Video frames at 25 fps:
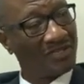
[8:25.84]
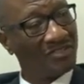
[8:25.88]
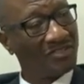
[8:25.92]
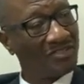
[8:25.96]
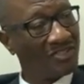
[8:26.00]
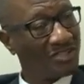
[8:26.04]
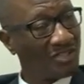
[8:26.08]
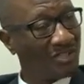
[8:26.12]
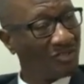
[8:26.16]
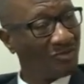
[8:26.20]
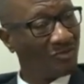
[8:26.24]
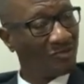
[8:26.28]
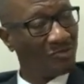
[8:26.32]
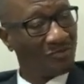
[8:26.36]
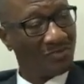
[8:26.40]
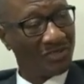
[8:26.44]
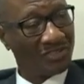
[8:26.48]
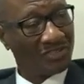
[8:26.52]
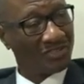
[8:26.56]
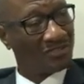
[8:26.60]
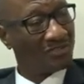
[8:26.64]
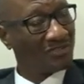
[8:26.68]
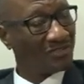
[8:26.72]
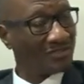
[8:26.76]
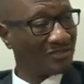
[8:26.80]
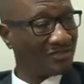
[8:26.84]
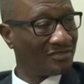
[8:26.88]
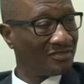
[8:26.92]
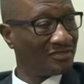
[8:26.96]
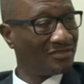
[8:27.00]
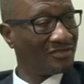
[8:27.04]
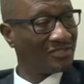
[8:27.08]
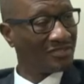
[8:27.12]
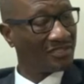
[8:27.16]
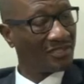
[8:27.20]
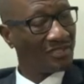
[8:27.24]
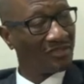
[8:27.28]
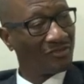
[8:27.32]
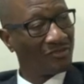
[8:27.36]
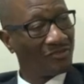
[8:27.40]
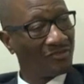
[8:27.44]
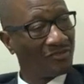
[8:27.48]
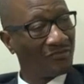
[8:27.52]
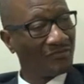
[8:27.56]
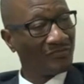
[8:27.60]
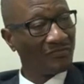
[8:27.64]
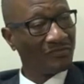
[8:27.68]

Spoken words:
in general, businesses in general.